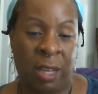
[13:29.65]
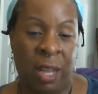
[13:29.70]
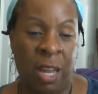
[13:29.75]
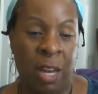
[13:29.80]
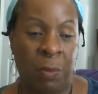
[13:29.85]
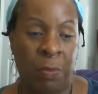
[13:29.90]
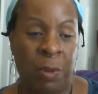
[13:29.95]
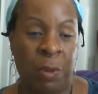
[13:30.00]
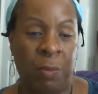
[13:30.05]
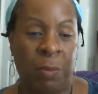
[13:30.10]
A
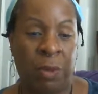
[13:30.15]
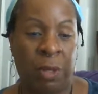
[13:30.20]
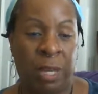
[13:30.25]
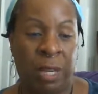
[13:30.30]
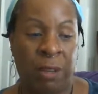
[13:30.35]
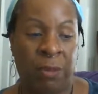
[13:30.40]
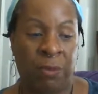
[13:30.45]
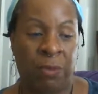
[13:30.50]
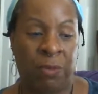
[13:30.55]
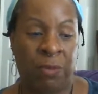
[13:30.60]
lot of people
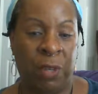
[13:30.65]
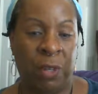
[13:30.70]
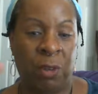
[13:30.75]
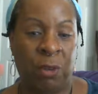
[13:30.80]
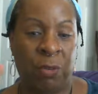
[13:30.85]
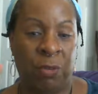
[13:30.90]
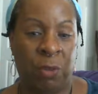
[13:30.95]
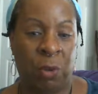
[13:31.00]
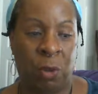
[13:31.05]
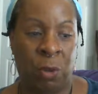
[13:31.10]
get
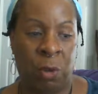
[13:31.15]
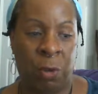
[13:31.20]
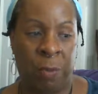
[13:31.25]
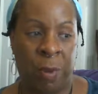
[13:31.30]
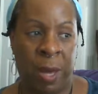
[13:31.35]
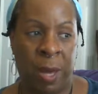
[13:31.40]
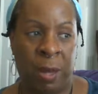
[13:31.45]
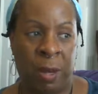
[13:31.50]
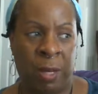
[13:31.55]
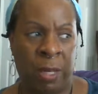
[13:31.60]
fearful
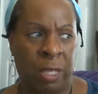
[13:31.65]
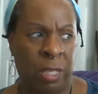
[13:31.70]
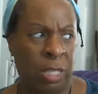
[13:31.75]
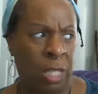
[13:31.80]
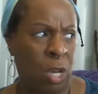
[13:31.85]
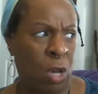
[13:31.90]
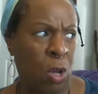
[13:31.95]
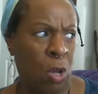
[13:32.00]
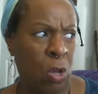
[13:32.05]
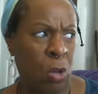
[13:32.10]
about it and
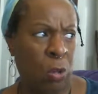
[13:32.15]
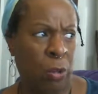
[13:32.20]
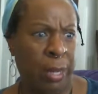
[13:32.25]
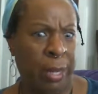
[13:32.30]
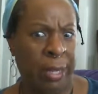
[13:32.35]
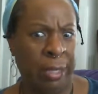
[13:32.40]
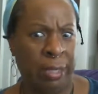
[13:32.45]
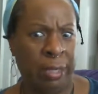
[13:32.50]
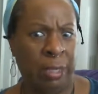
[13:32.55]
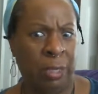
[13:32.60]
say,
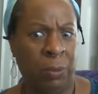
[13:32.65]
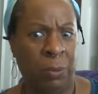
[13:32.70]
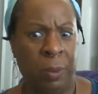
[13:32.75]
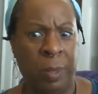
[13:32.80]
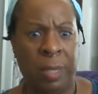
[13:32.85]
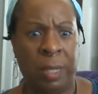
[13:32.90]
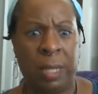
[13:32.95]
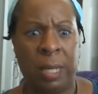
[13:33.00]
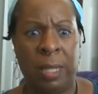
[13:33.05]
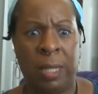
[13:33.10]
oh, that's the
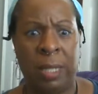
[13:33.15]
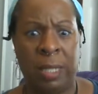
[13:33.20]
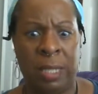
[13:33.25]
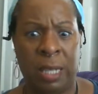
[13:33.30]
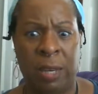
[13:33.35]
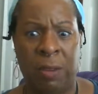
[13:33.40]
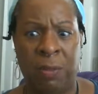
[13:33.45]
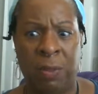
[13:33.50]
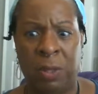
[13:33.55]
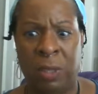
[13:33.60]
work of the
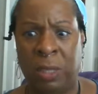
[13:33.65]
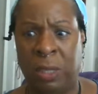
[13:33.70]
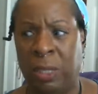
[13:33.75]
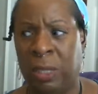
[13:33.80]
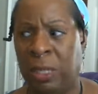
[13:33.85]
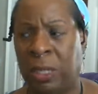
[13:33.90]
devil.